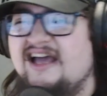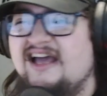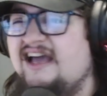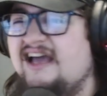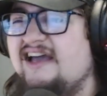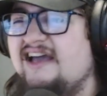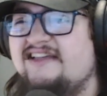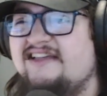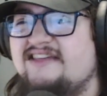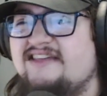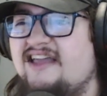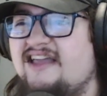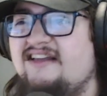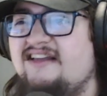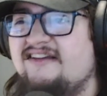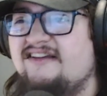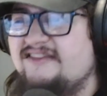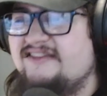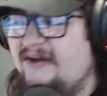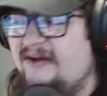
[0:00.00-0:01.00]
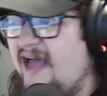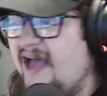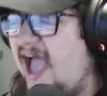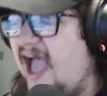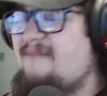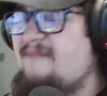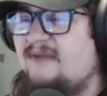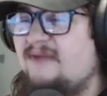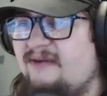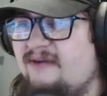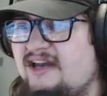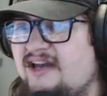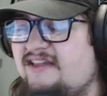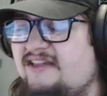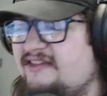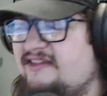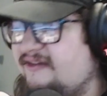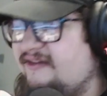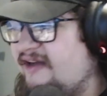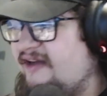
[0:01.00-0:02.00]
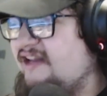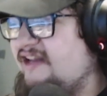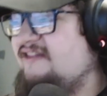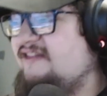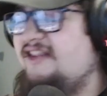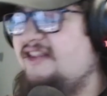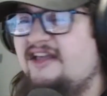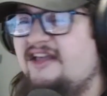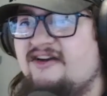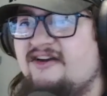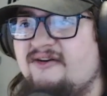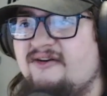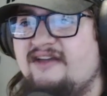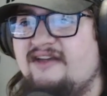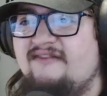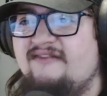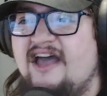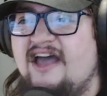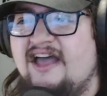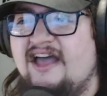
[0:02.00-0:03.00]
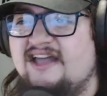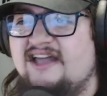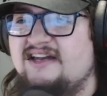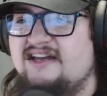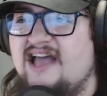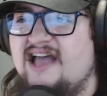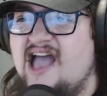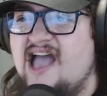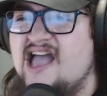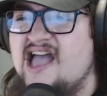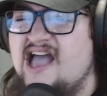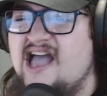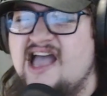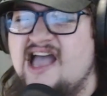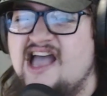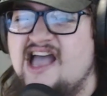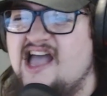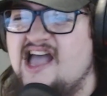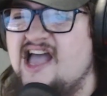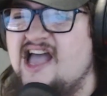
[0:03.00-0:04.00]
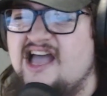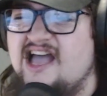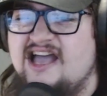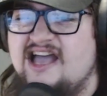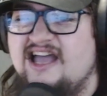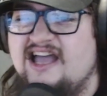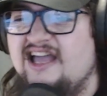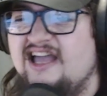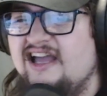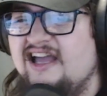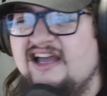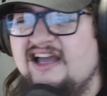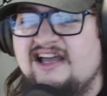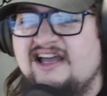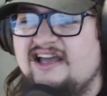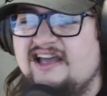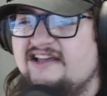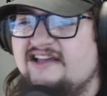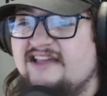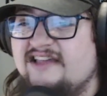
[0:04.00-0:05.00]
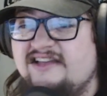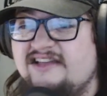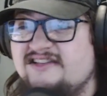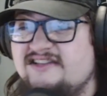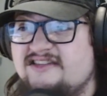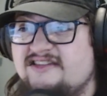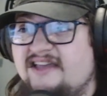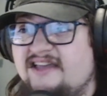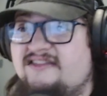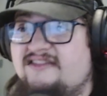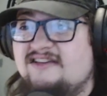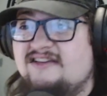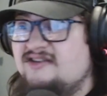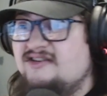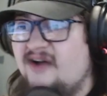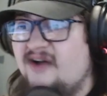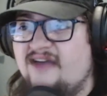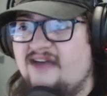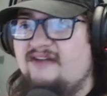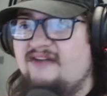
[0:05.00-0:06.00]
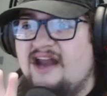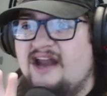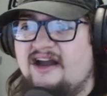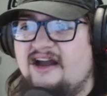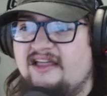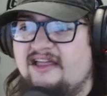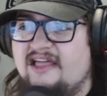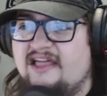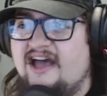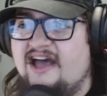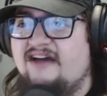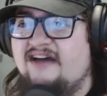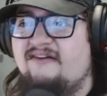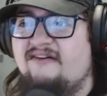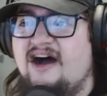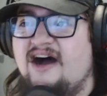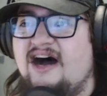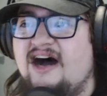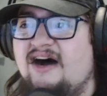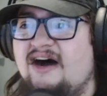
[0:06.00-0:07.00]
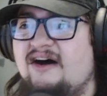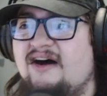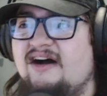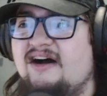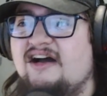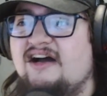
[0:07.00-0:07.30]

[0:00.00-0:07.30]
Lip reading: It's like he looks so happy when he's littering, man. It's like he just gets enjoyment out of that. Wow.